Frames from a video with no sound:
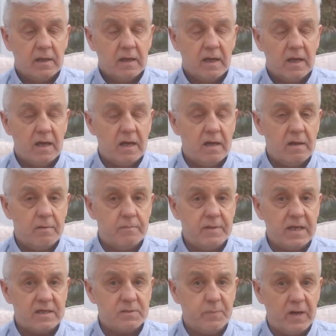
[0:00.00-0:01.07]
Um,
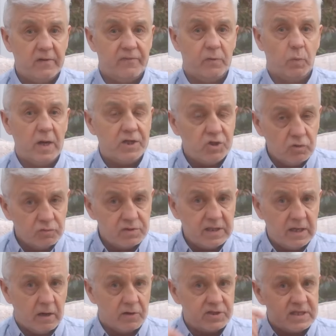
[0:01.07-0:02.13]
yeah, it's a bit of a witch hunt, isn't
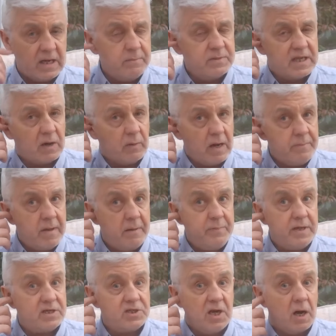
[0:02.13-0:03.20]
it? It seems that way. Maybe
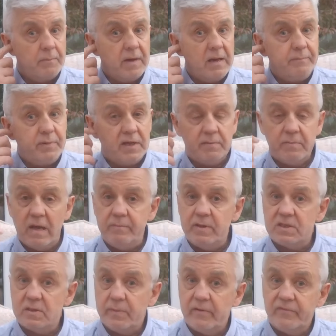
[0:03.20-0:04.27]
it's not. Maybe maybe
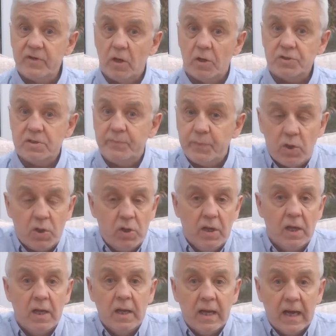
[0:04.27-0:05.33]
he's a bit of a naughty boy.
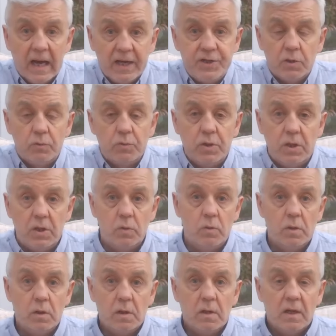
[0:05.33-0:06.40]
I don't know,
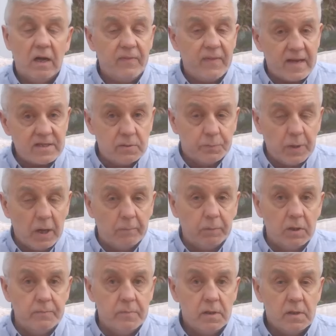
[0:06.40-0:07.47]
and that's the
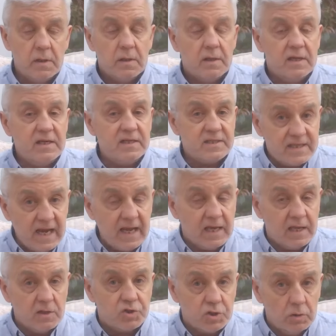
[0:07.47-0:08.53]
problem. It's
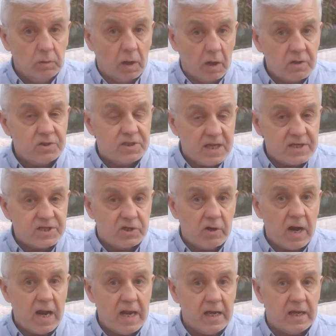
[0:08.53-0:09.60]
taking too long, says
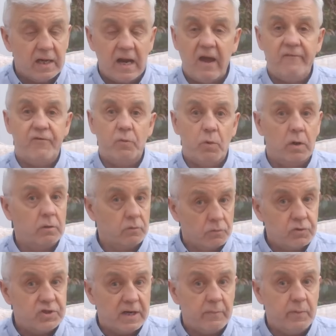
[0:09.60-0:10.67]
Craig, and I for one
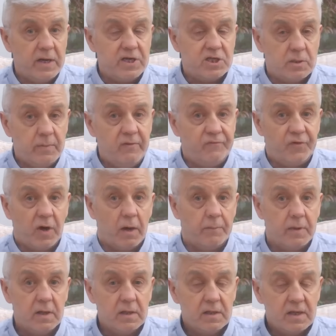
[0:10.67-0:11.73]
understand where he's coming
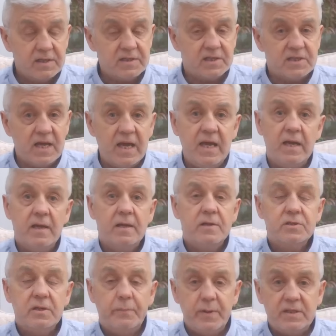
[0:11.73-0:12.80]
from. As I say,
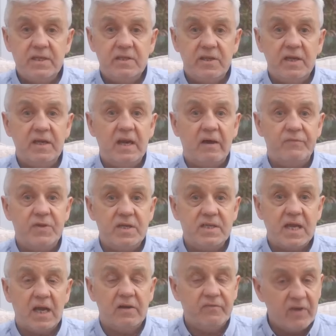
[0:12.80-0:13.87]
it's a pity they didn't have these
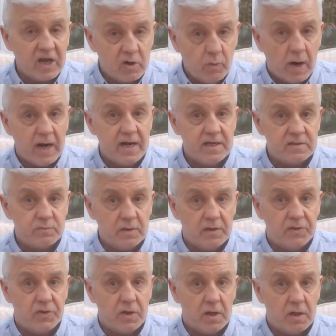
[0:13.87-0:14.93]
kind of inquiries
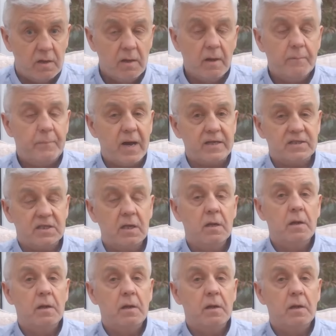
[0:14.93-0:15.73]
with uh, past